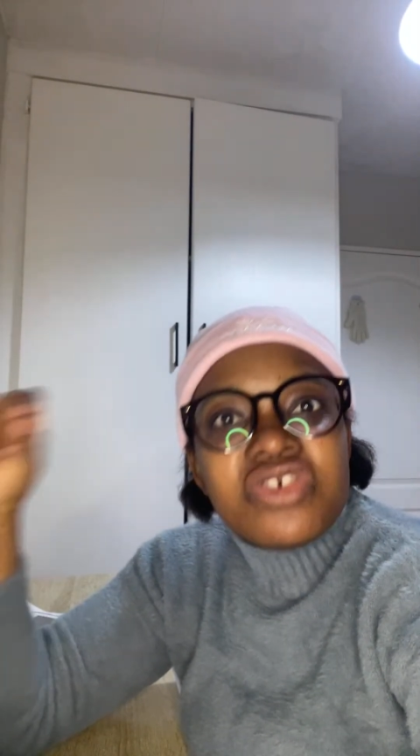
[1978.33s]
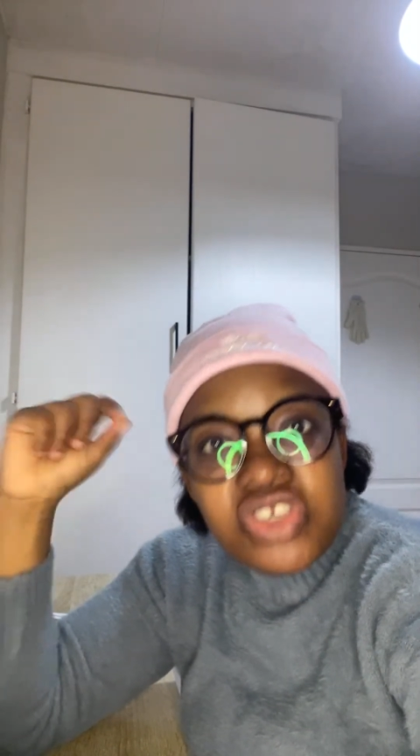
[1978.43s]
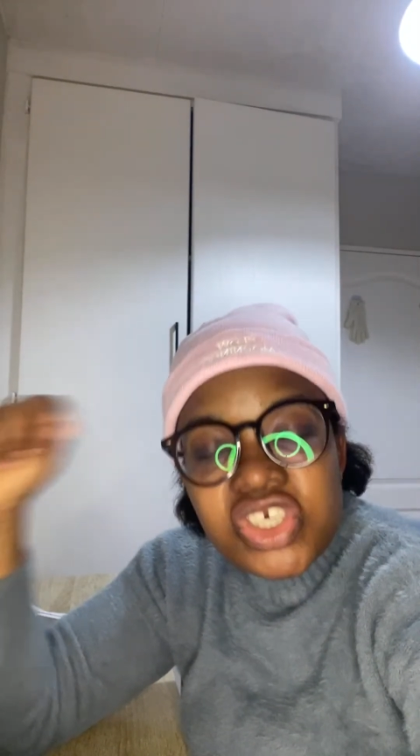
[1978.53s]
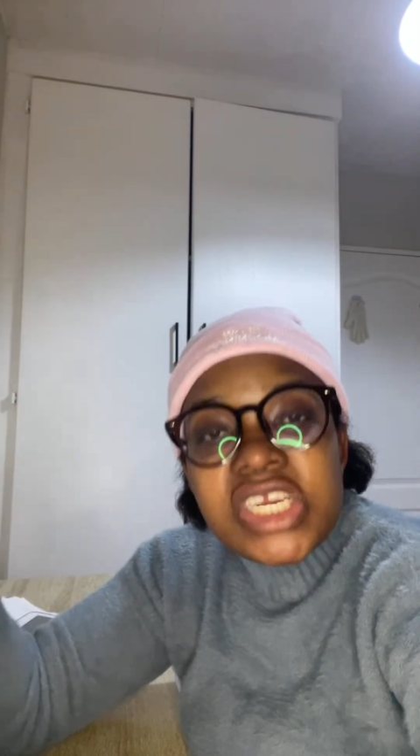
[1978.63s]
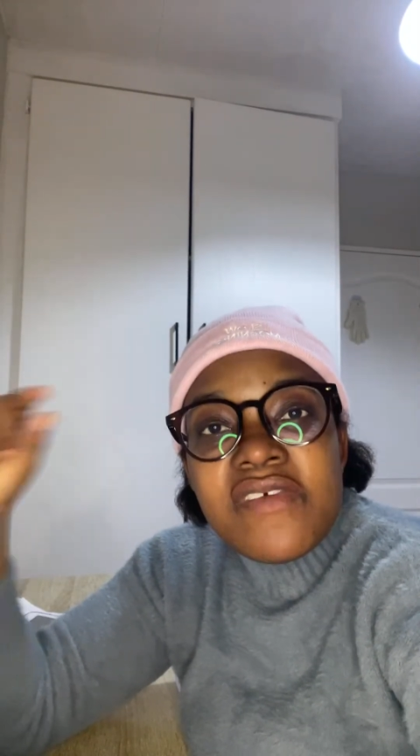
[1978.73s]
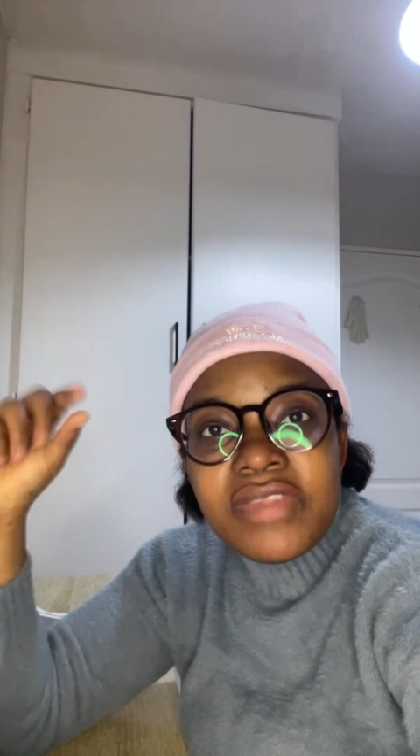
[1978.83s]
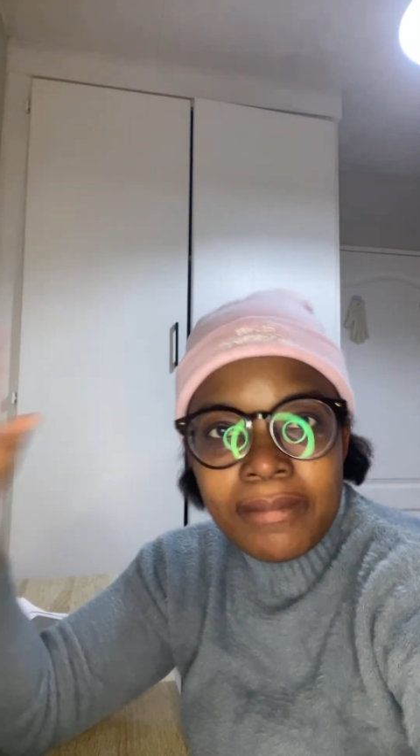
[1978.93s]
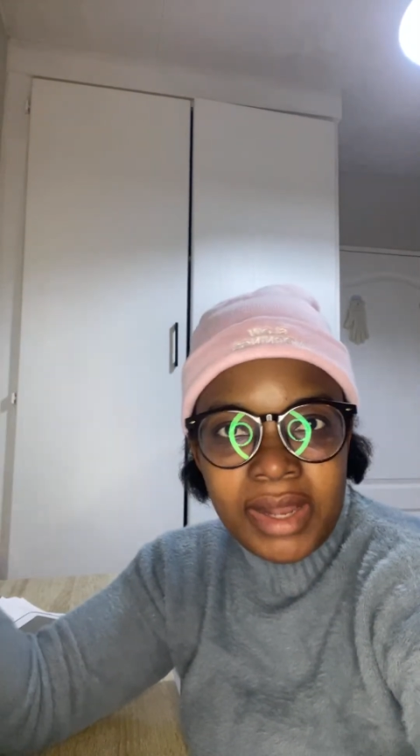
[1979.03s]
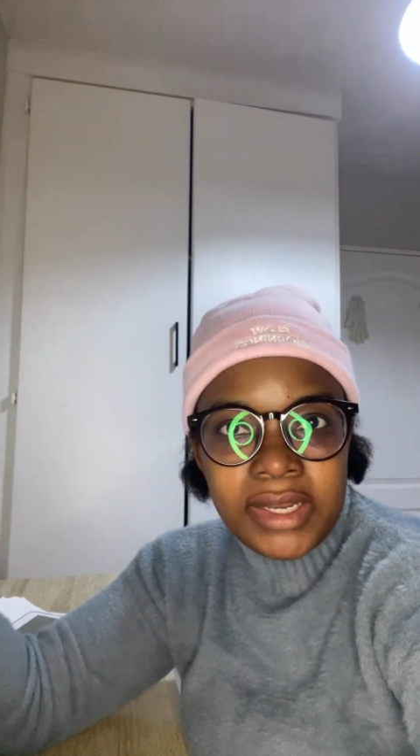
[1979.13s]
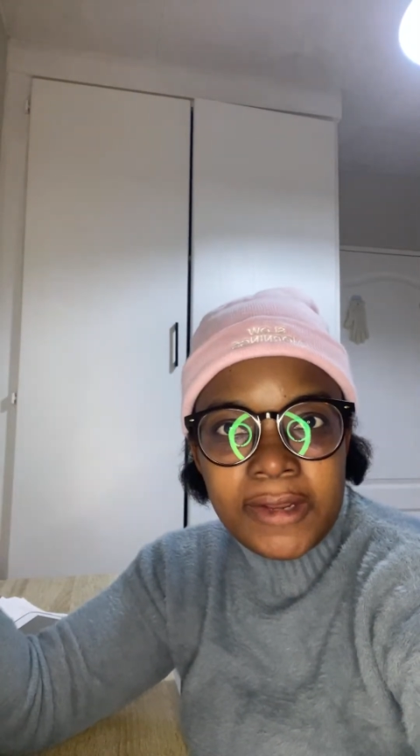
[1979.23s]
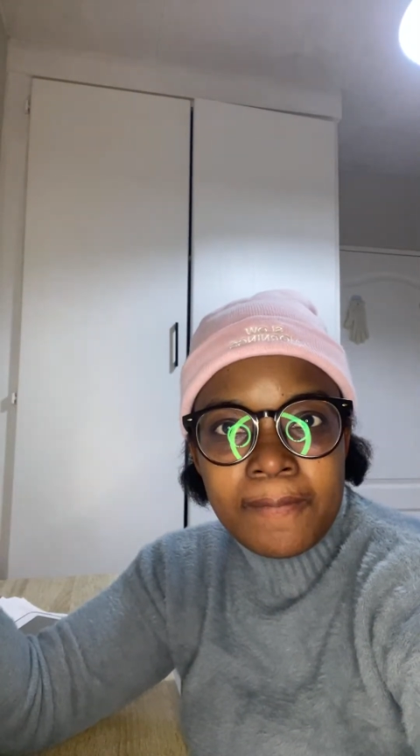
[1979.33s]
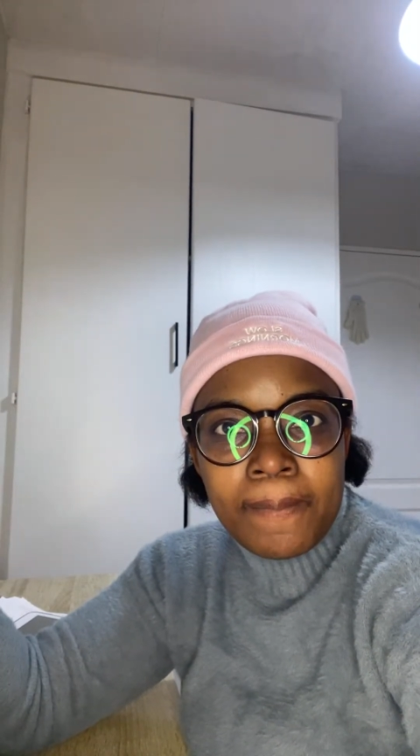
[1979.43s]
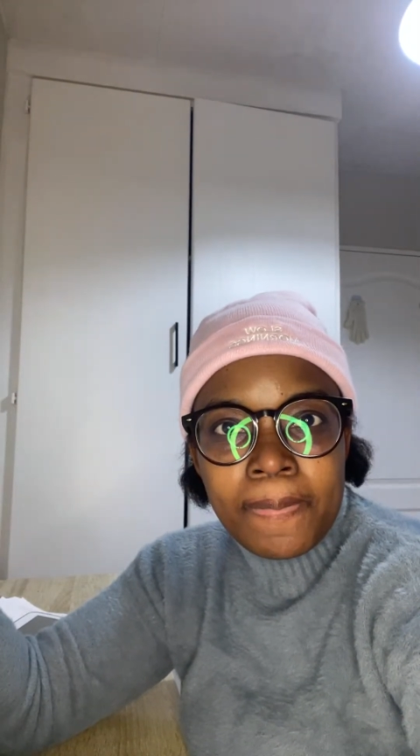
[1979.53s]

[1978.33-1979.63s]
retrieve the money.